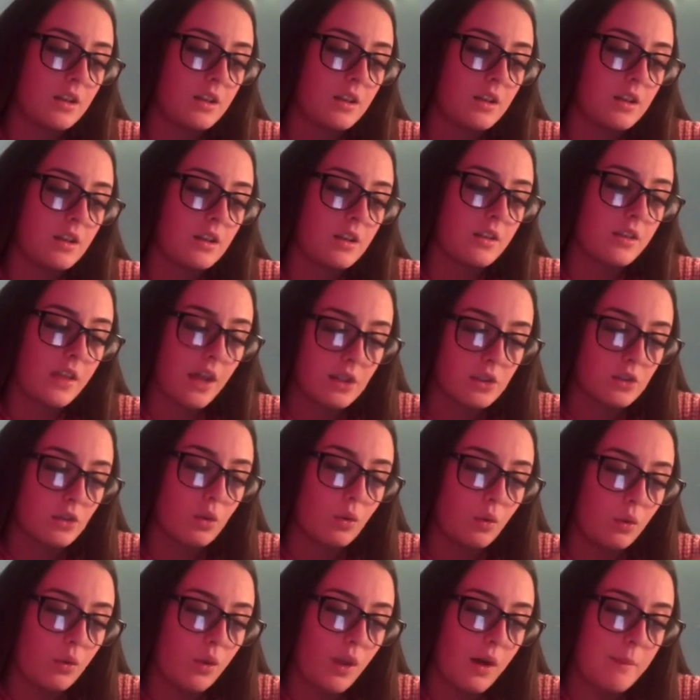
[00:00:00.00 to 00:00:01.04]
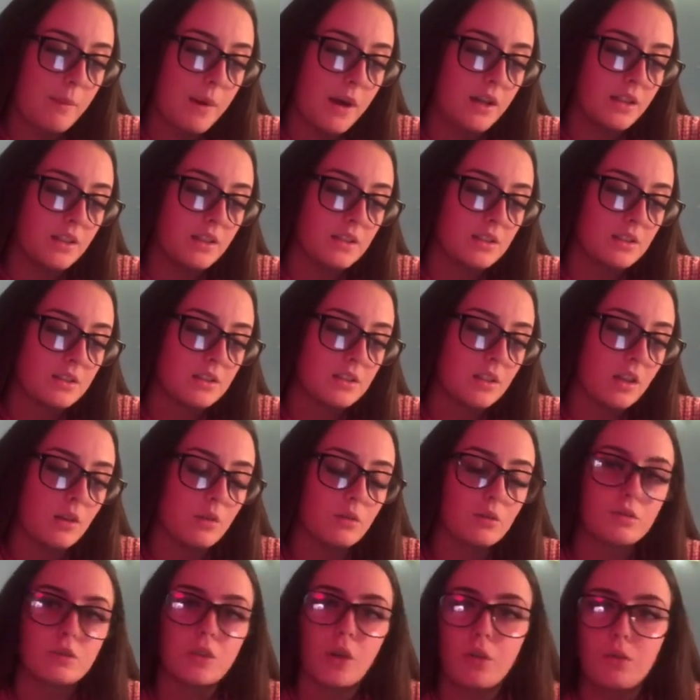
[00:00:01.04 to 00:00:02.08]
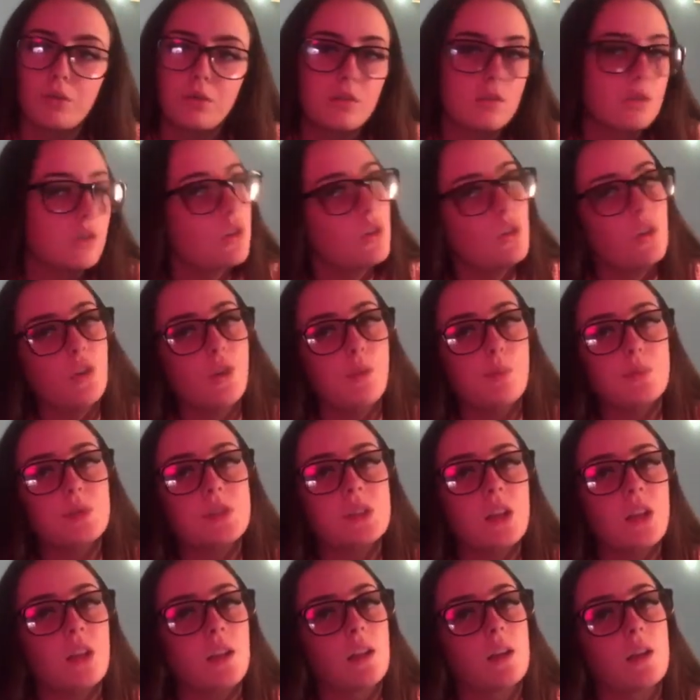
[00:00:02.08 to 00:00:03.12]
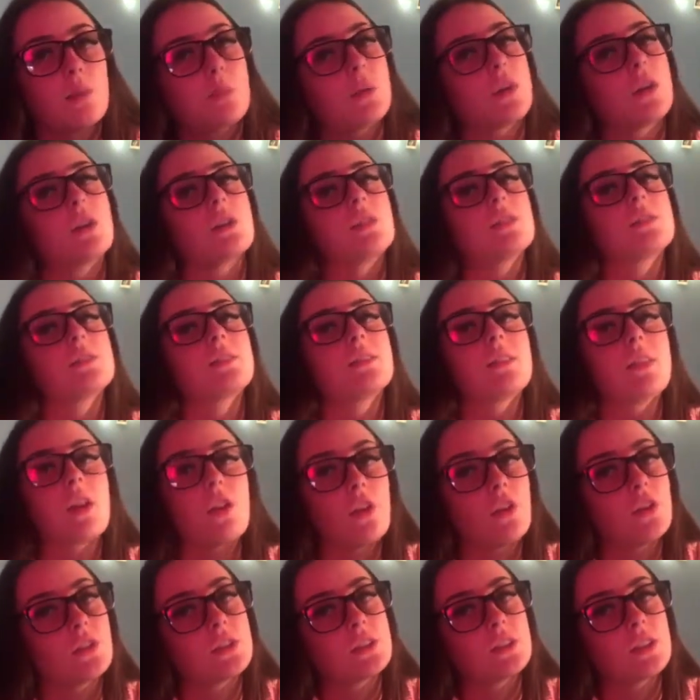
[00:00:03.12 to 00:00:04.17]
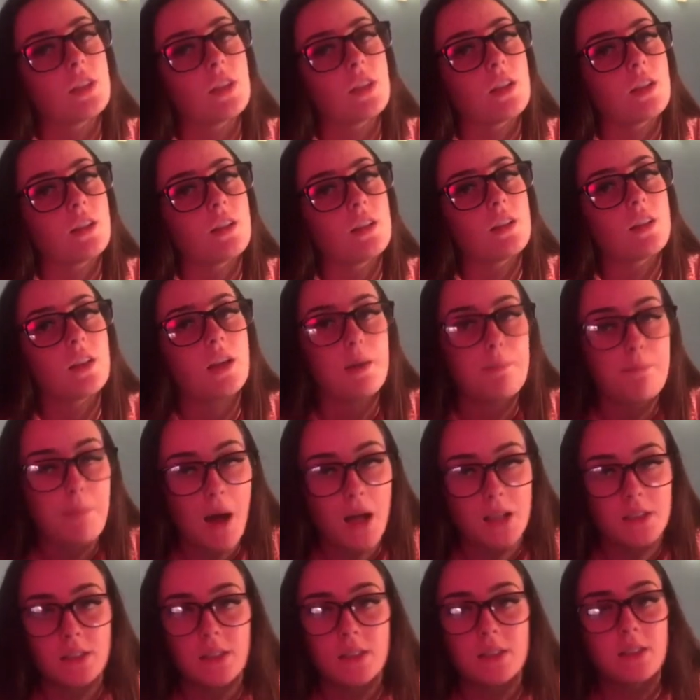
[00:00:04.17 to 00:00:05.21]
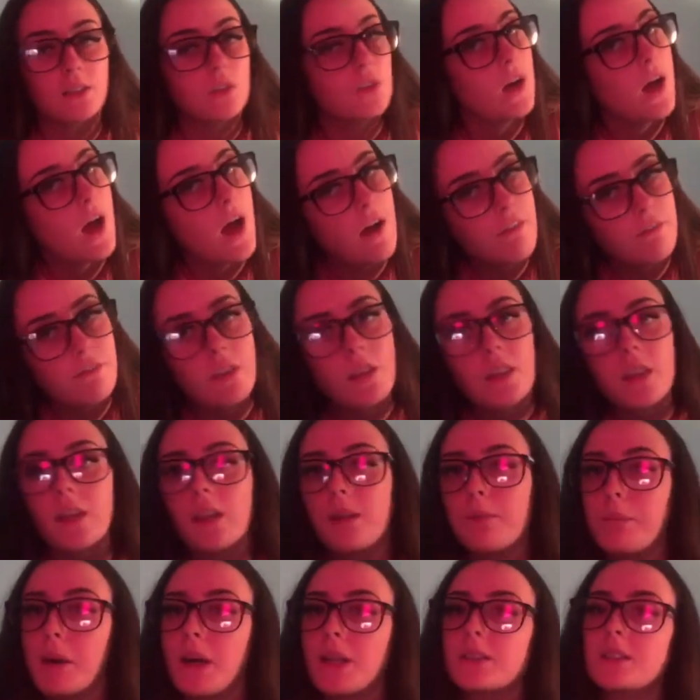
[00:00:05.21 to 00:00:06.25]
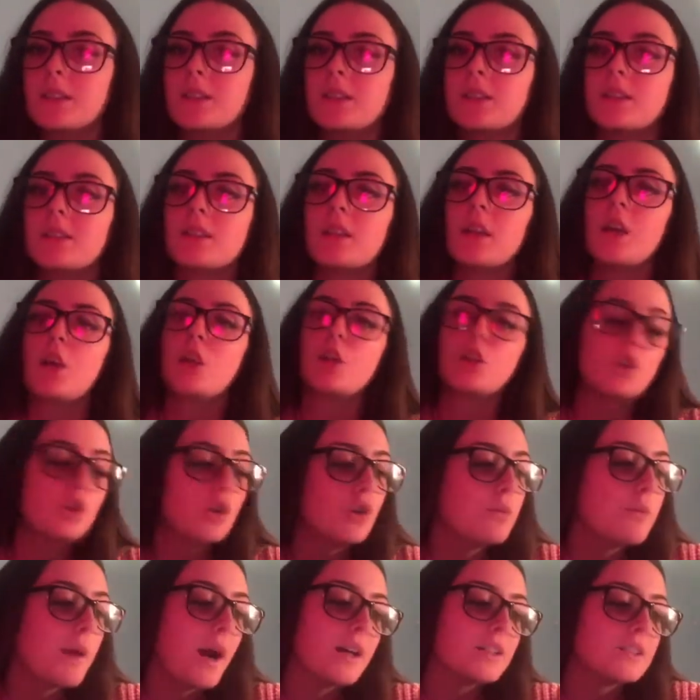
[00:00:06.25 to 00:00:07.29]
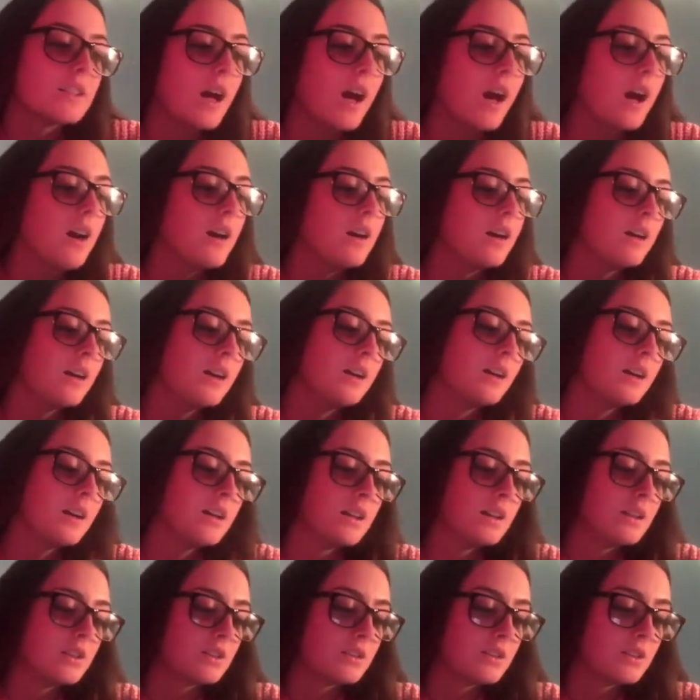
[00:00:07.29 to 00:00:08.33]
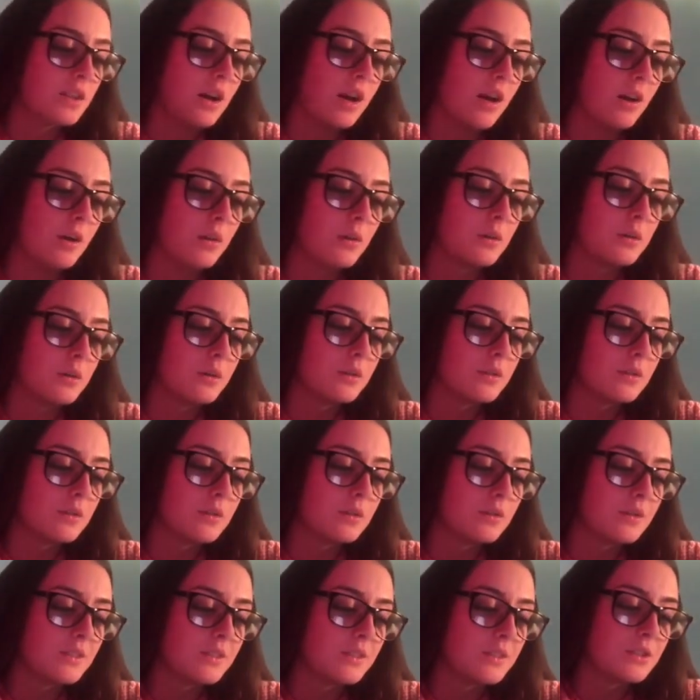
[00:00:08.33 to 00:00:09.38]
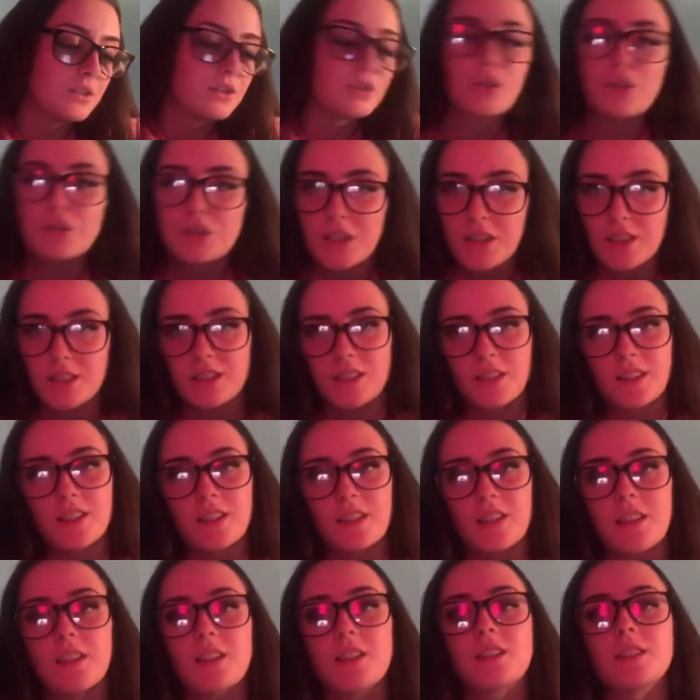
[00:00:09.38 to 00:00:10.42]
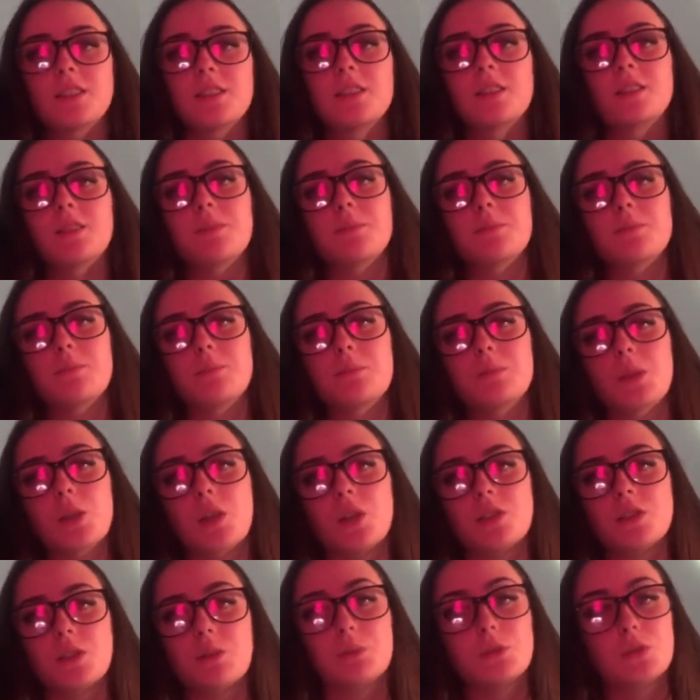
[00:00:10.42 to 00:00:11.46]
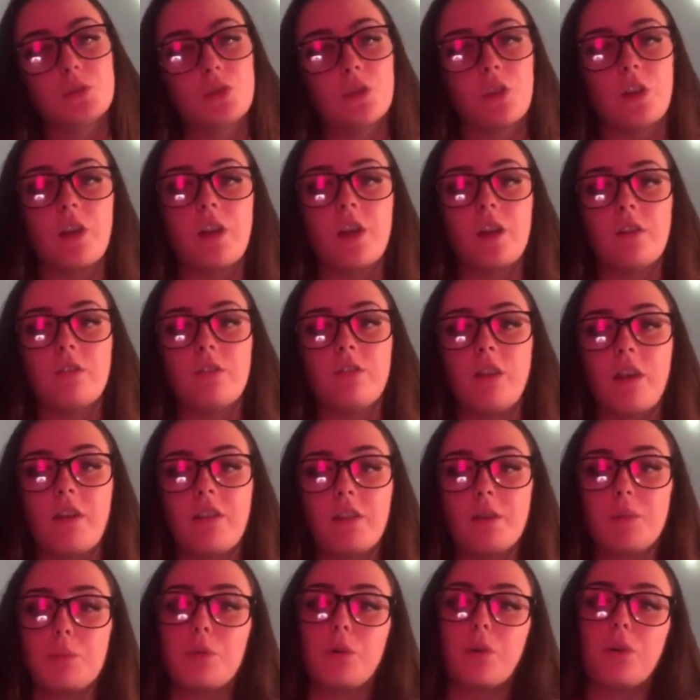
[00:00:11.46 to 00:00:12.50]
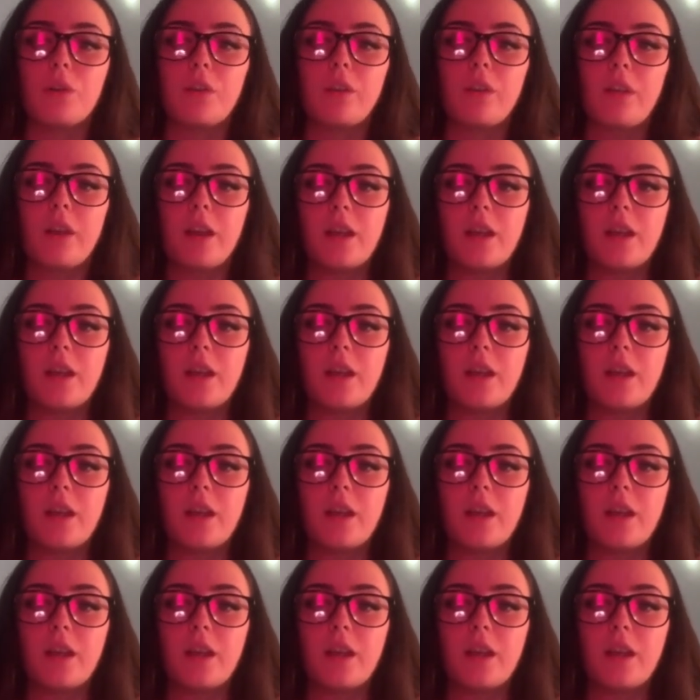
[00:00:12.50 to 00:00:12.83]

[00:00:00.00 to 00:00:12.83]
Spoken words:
that's all that matters. So don't call them silly, because they're not silly. It matters. Everything matters. You matter. So don't say silly things, because I'm sure they're very important things.